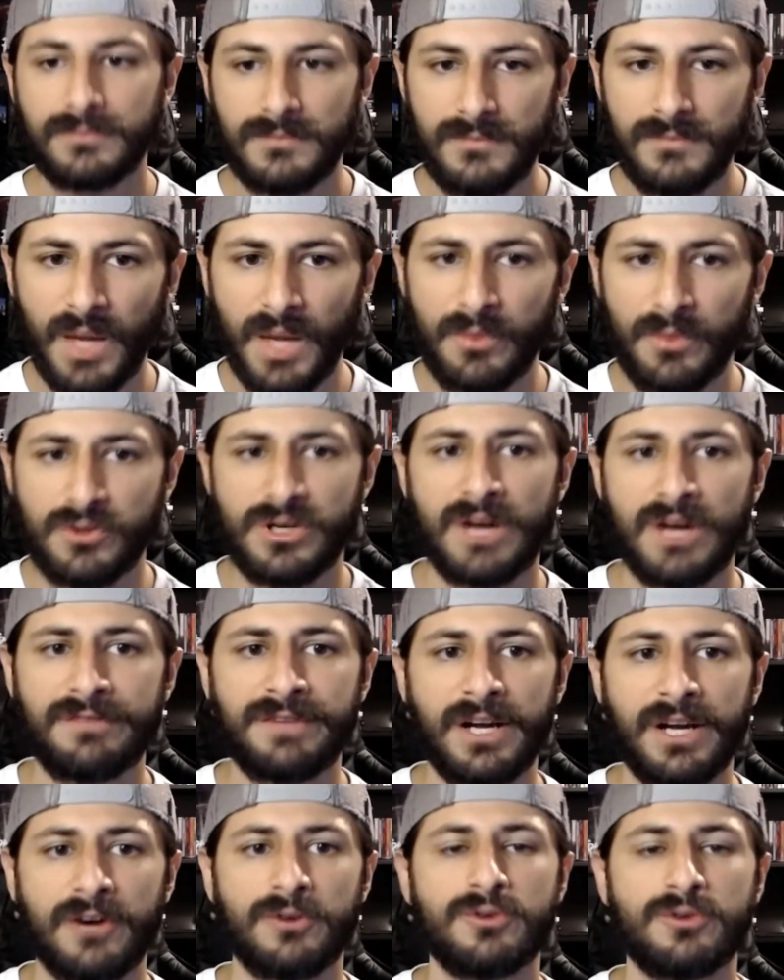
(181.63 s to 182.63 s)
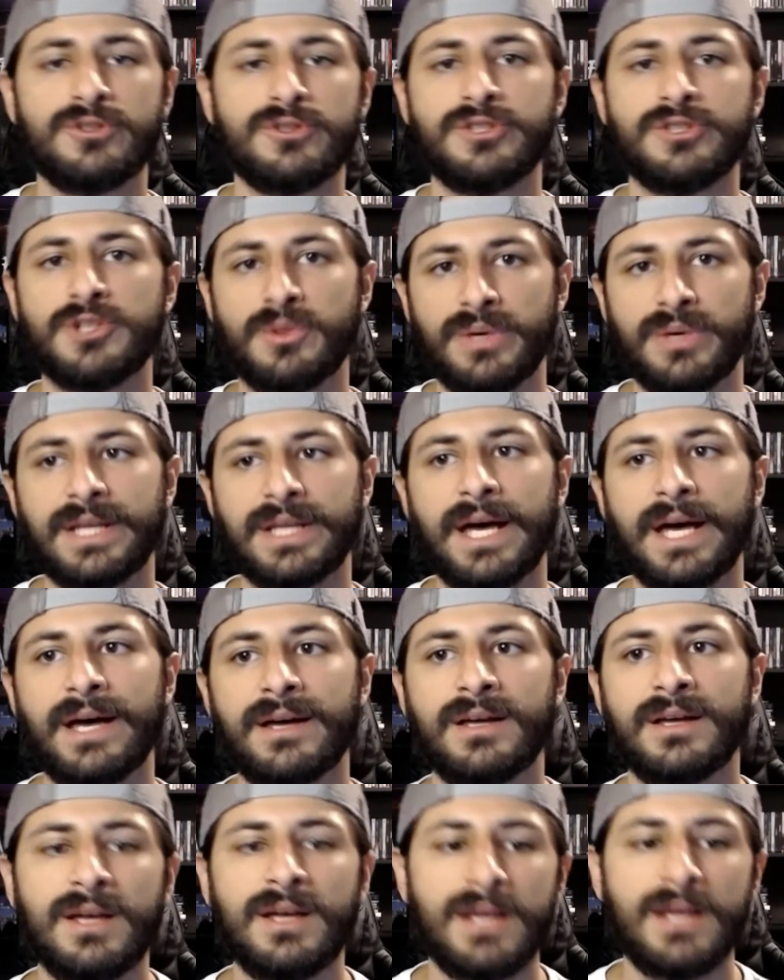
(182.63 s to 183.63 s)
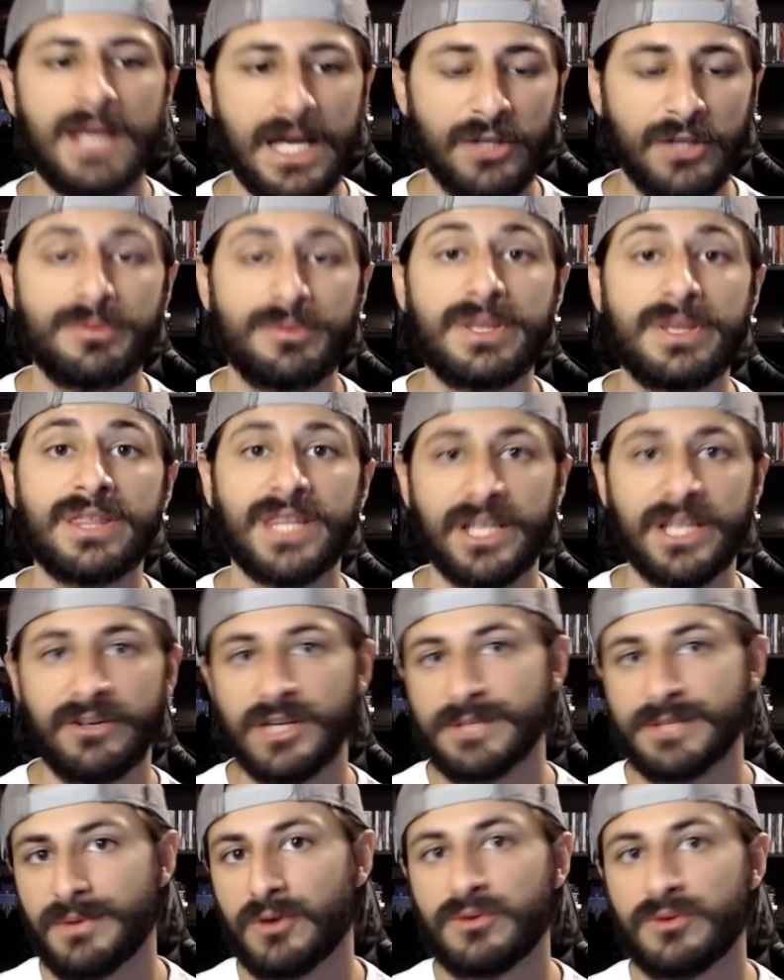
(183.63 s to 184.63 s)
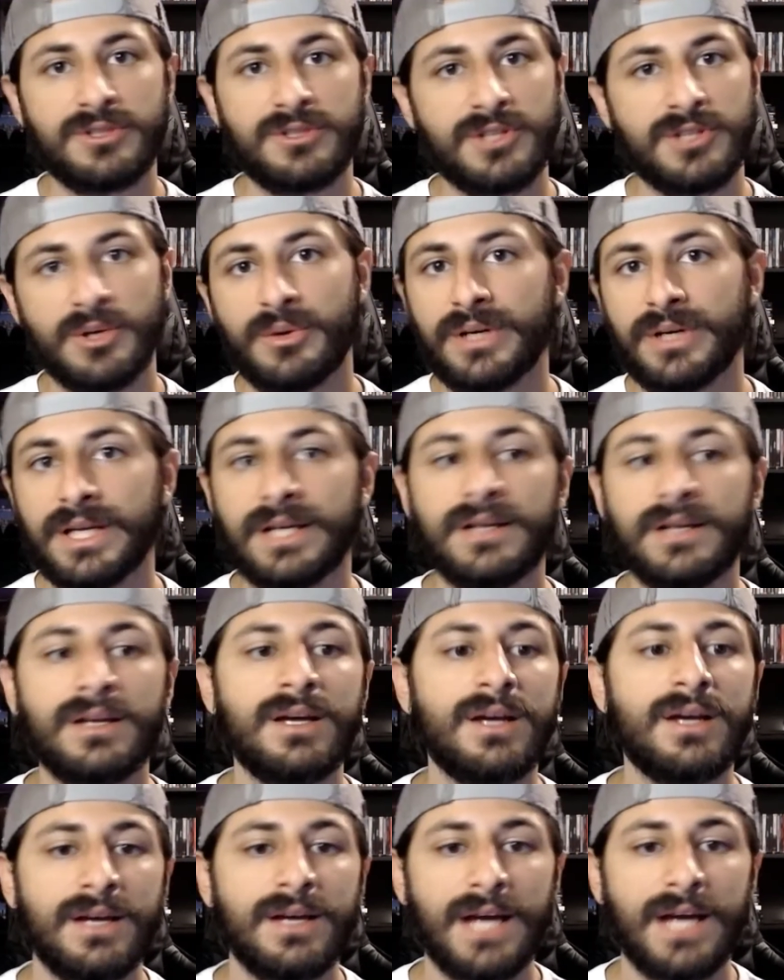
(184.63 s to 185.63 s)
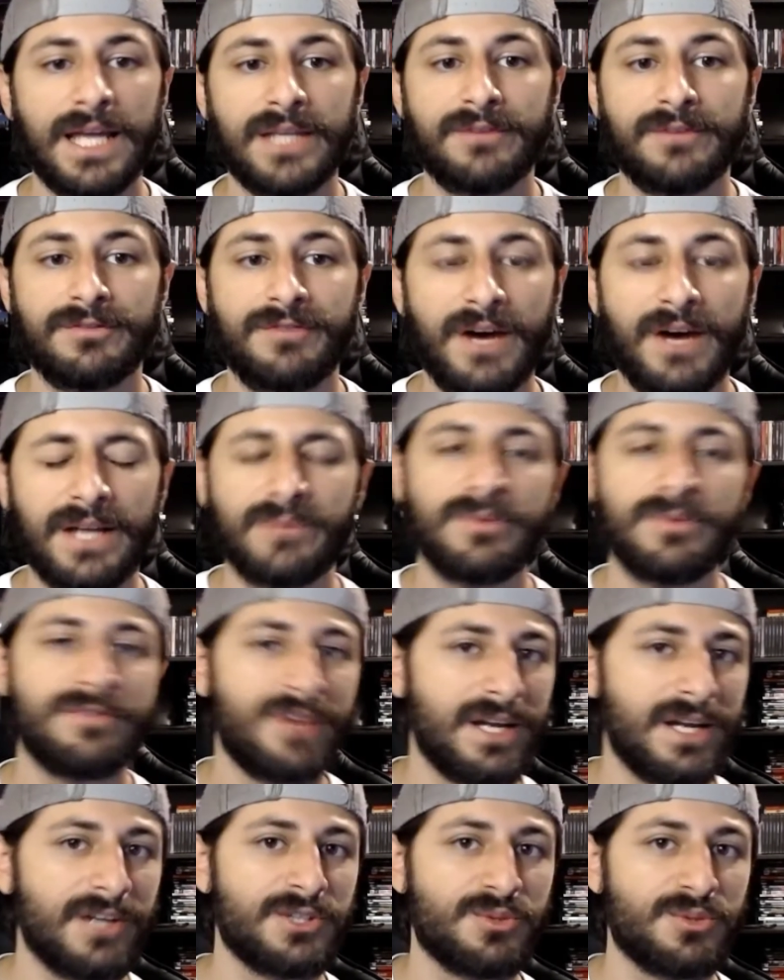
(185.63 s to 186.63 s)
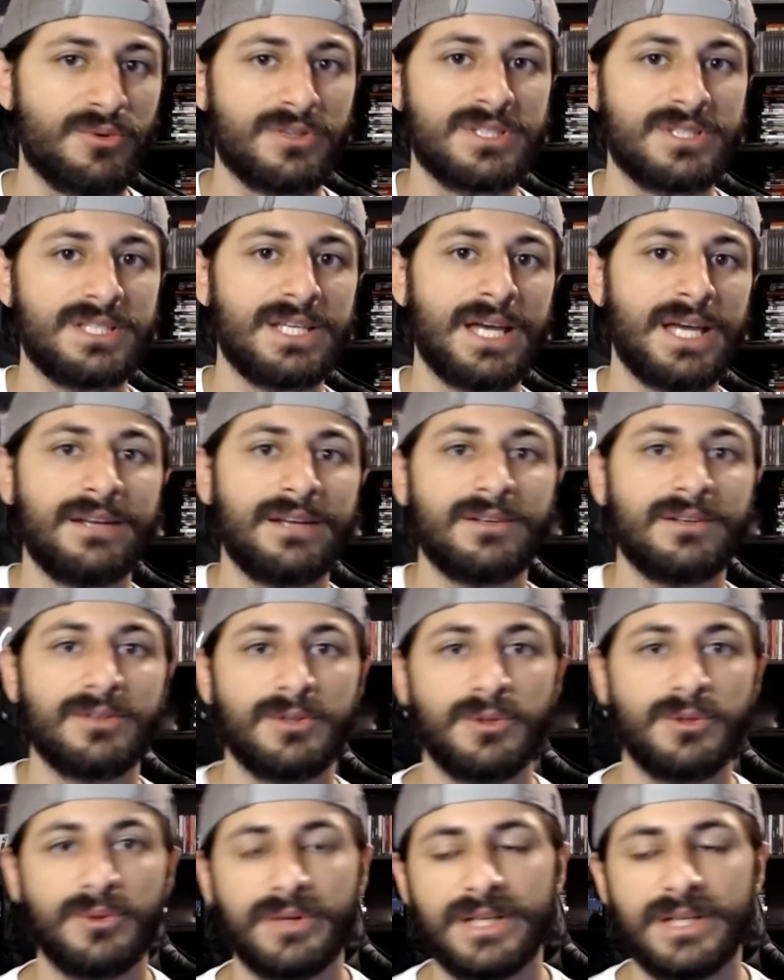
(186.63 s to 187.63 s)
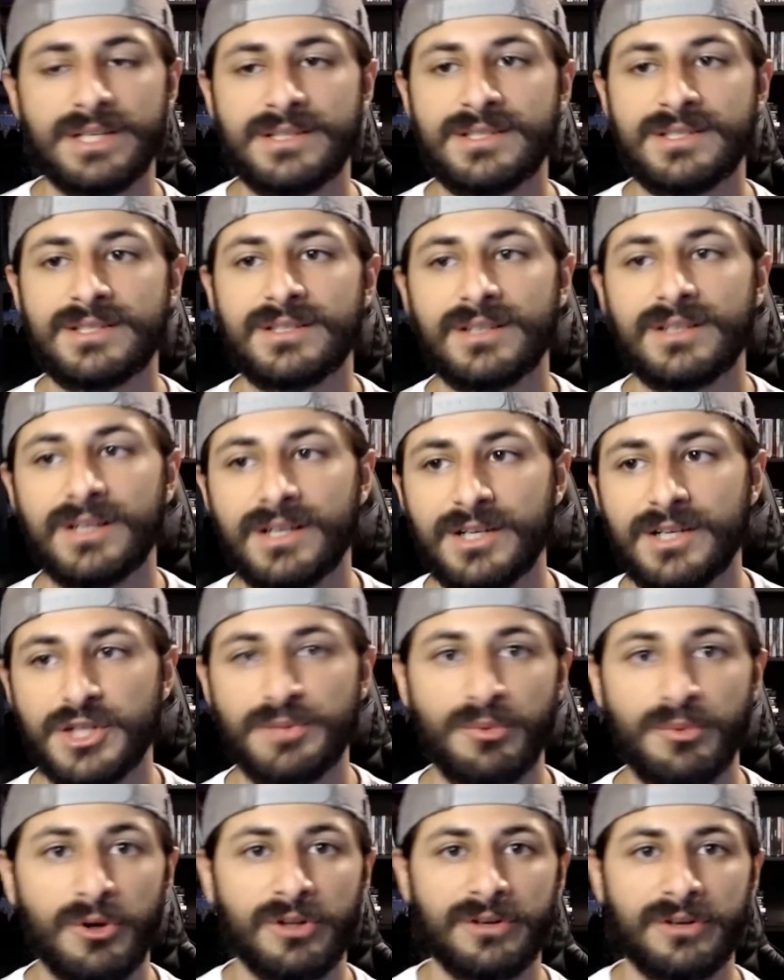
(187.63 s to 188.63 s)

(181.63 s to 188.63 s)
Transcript: and we're trying to figure out who's doing that, and there would be theories about who's doing it, and then finally we find out towards the end who it is. Spoiler,